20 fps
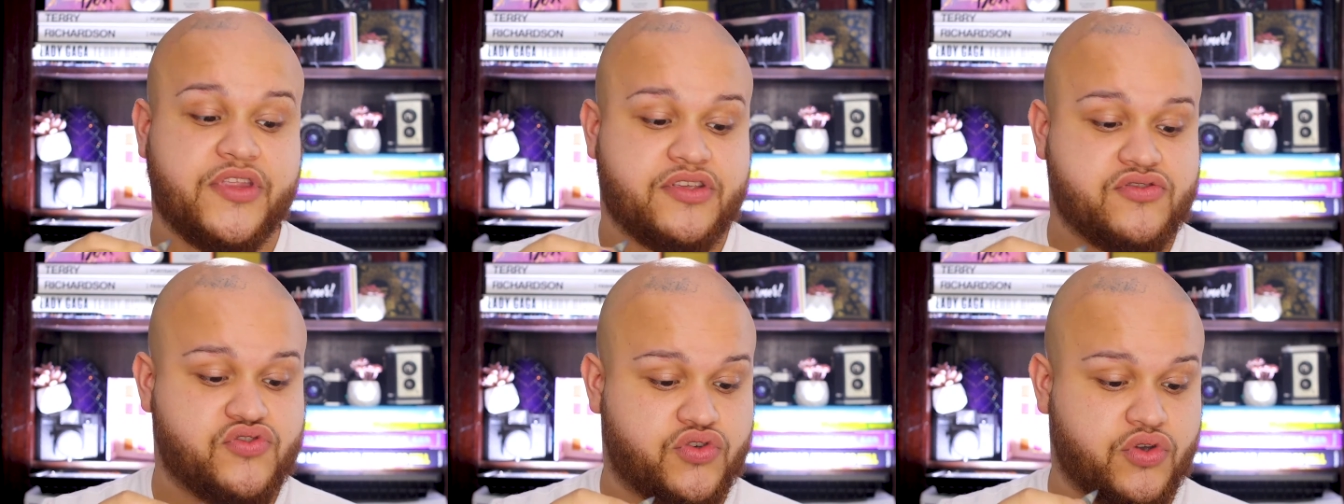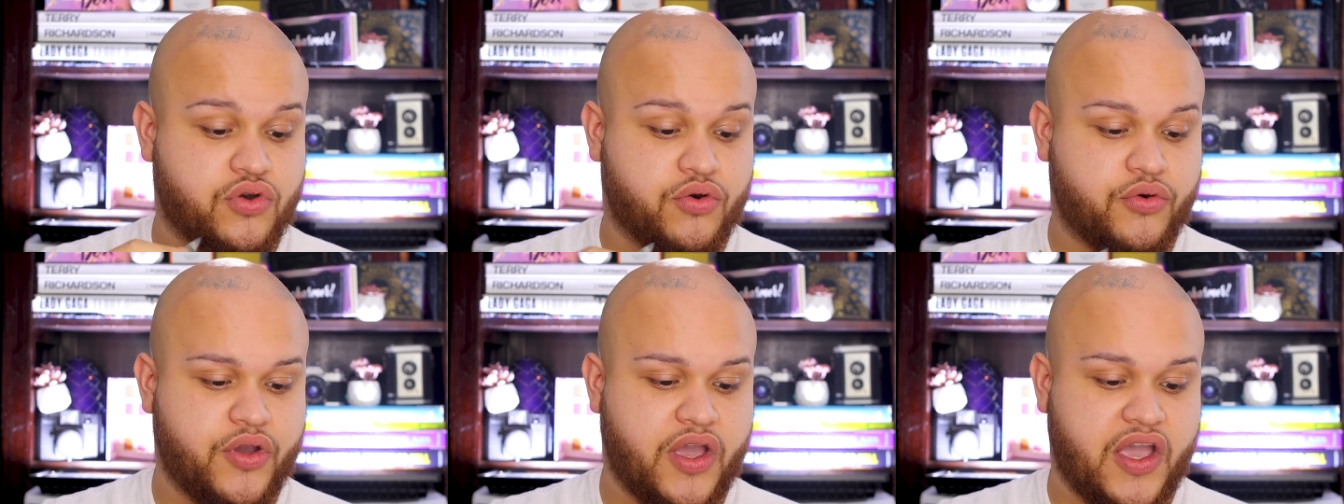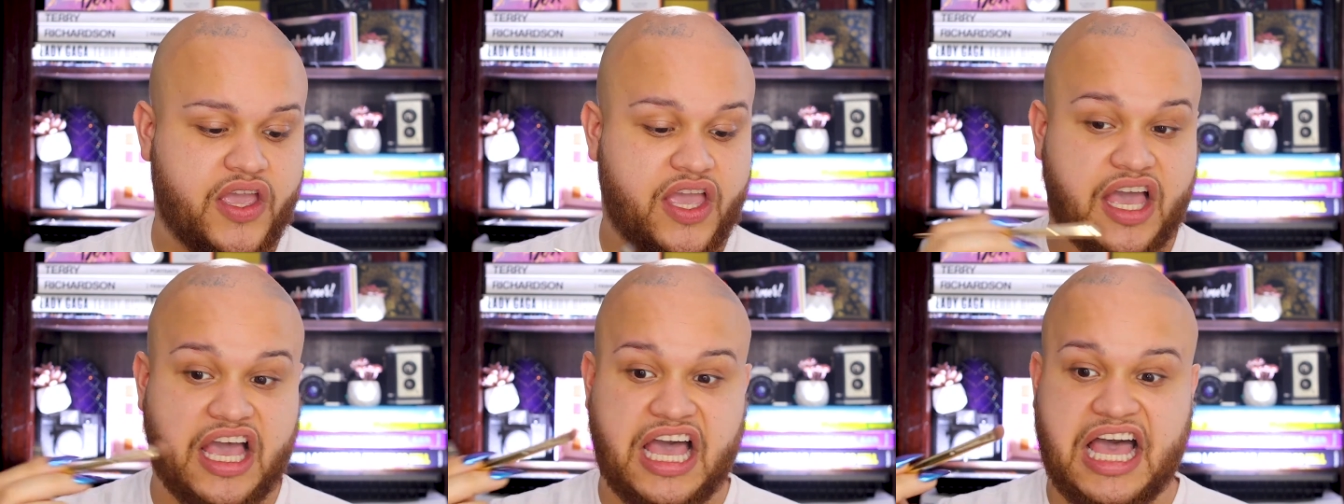So
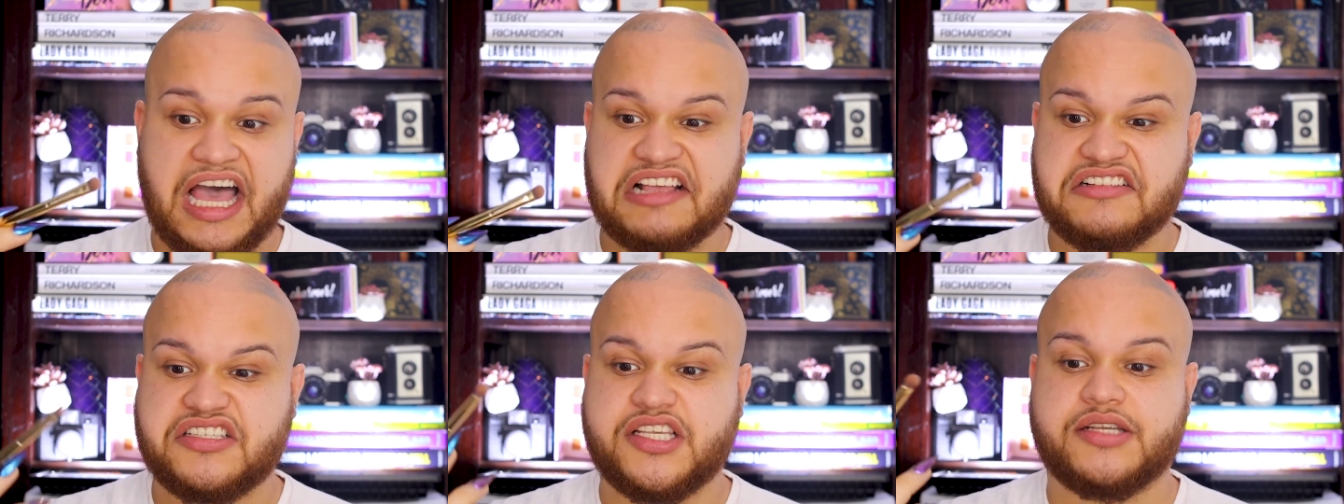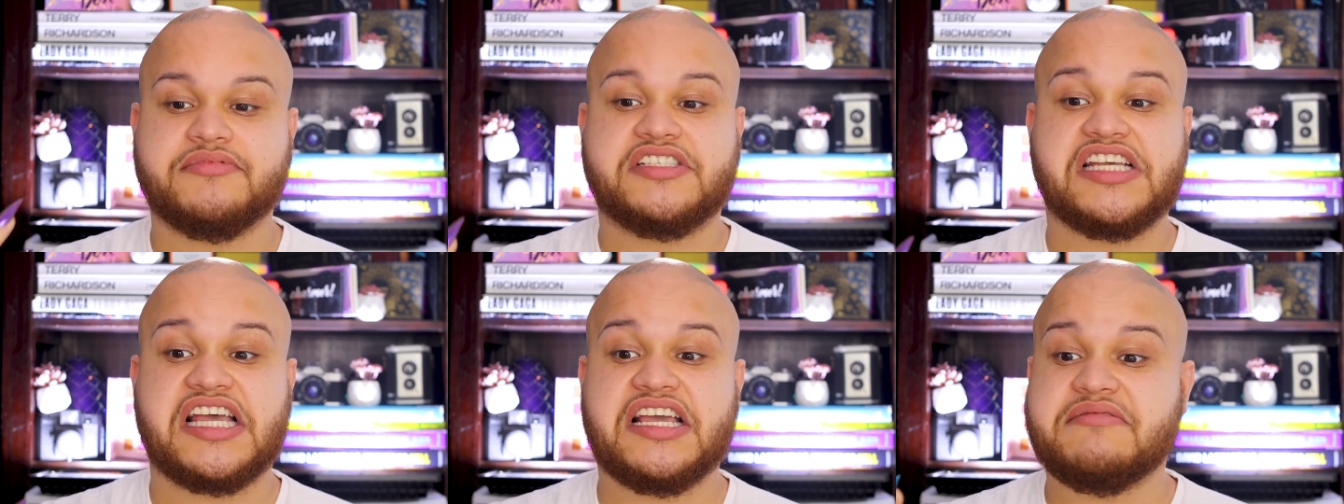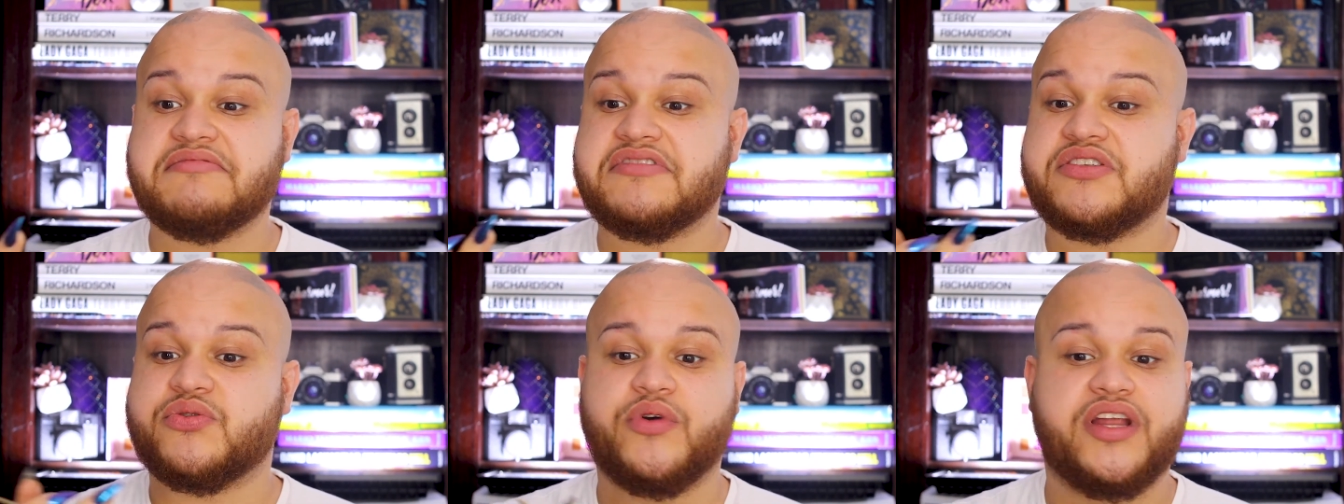
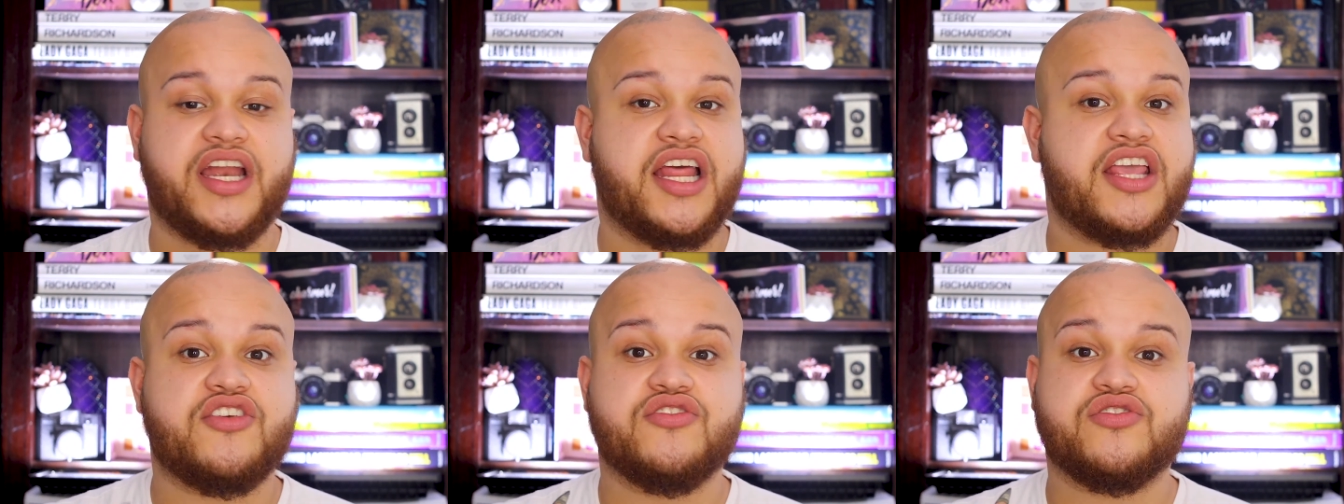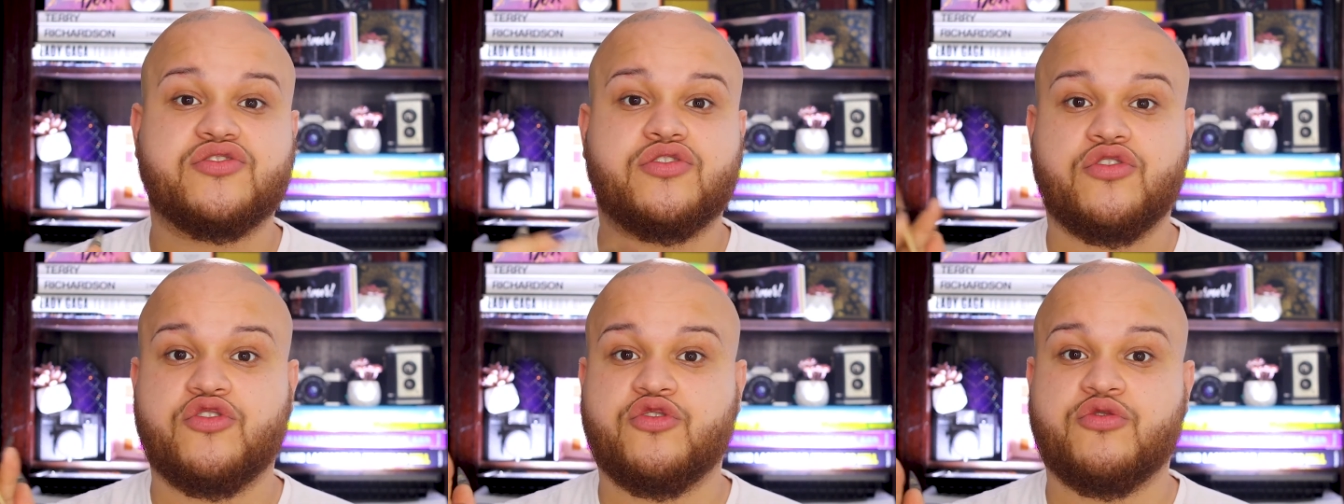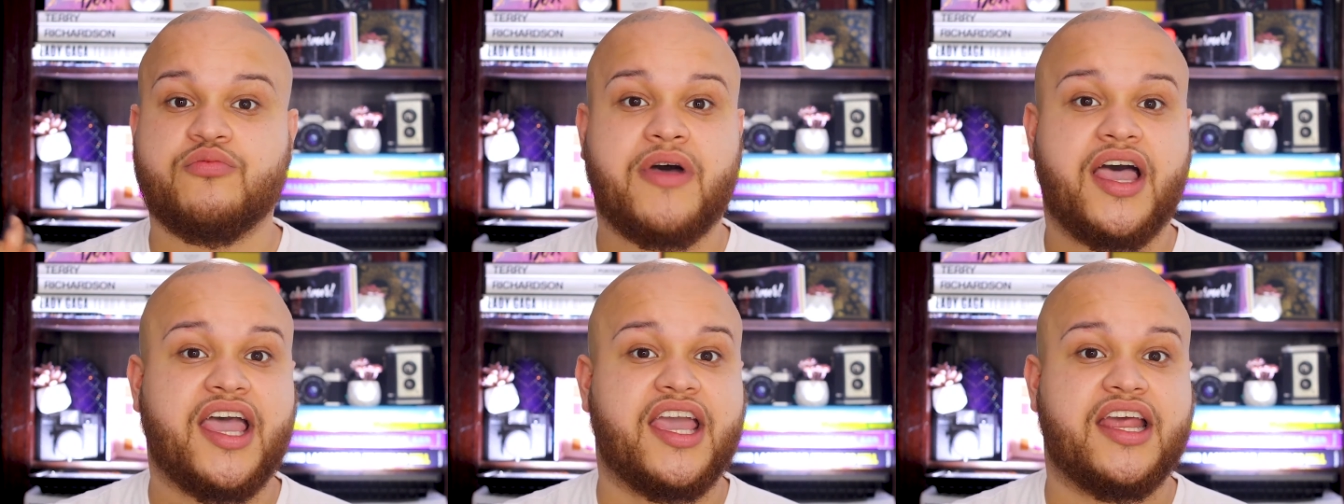sometimes when I used to
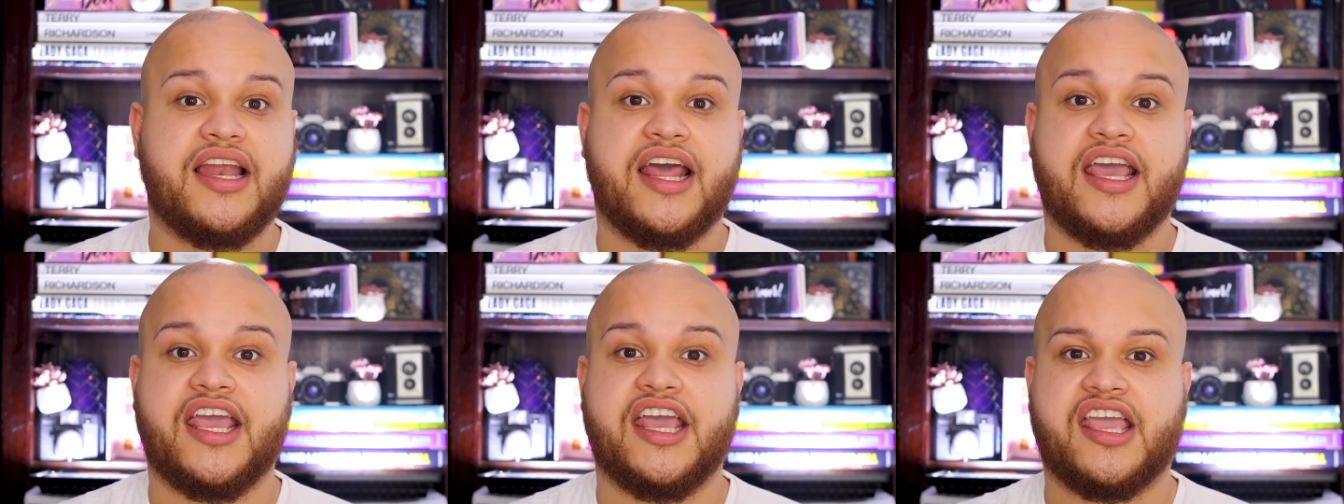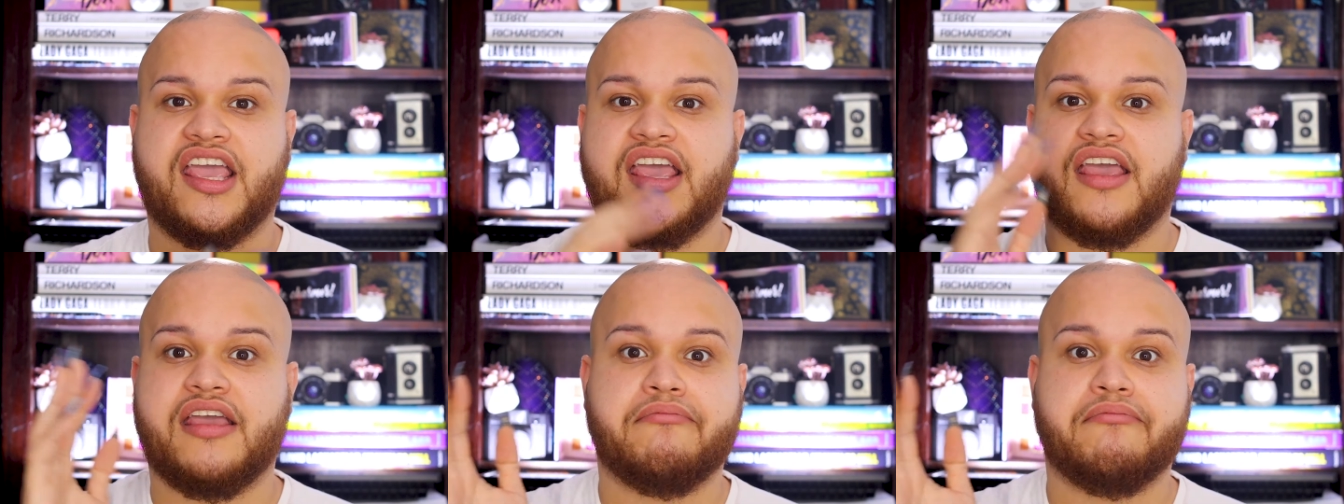do my like